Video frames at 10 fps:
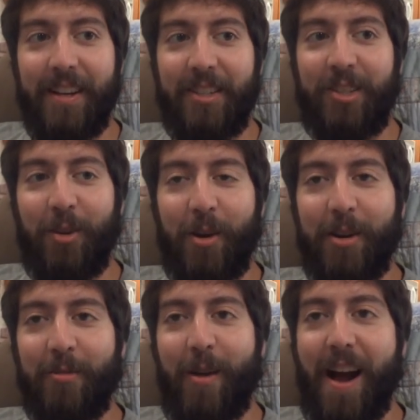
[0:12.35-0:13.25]

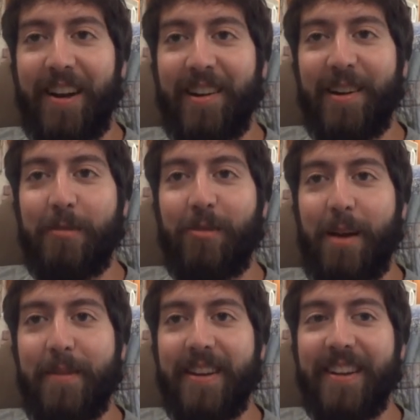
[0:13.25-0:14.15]
short rocker
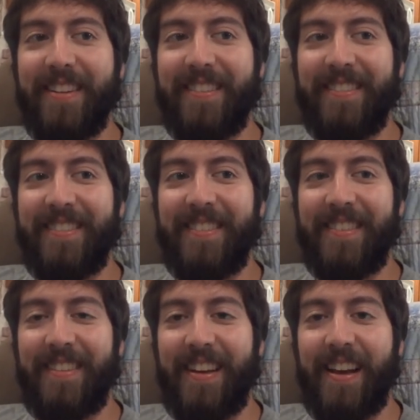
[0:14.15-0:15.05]
drumming,
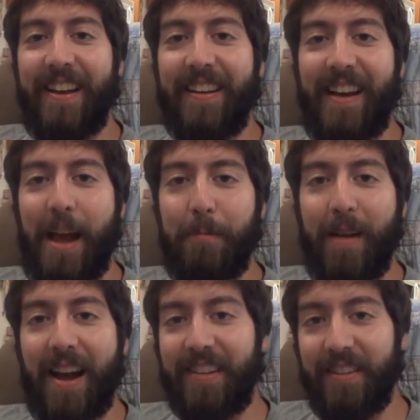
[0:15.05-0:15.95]

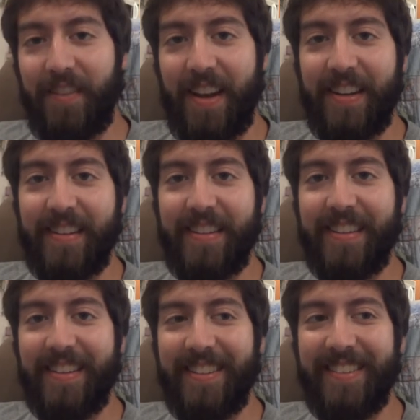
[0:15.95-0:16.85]
hyperactive
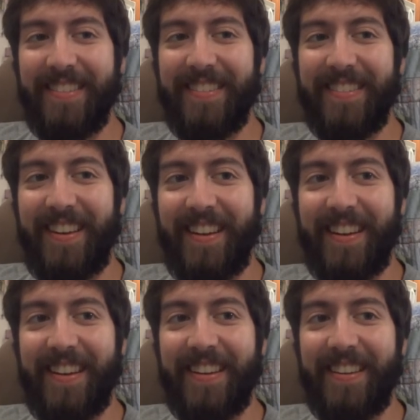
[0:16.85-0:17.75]
ADD,
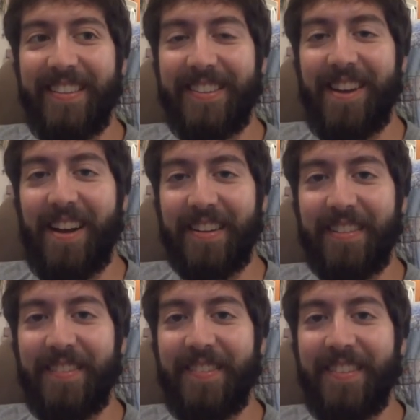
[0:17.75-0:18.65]

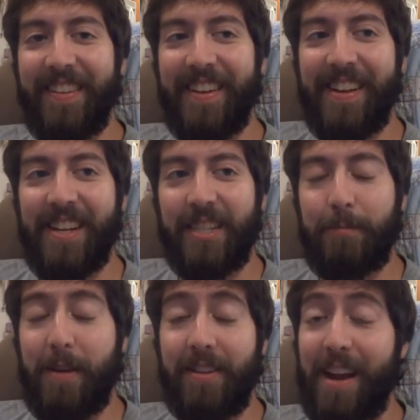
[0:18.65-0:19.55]
talkative.
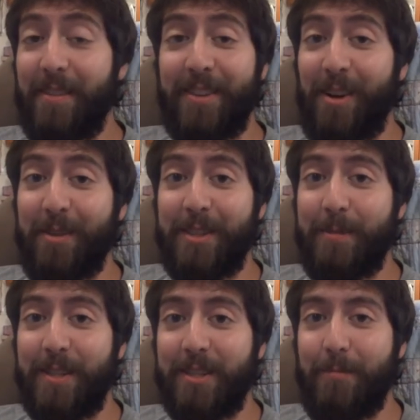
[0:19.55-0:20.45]
Always
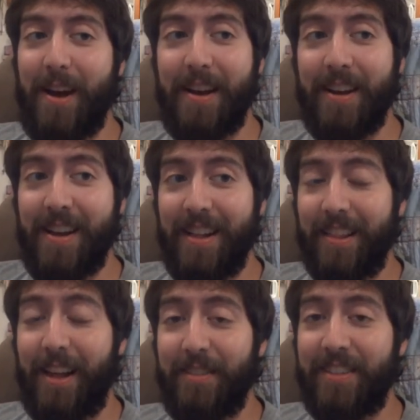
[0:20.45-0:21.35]
speaks his mind.
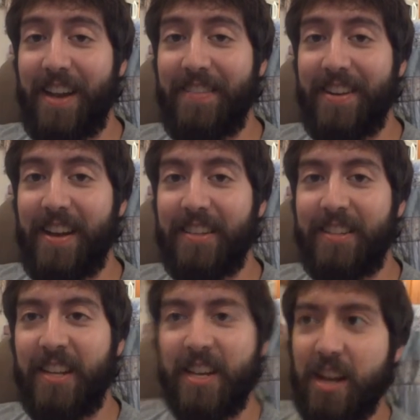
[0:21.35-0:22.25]
Love Sevendust.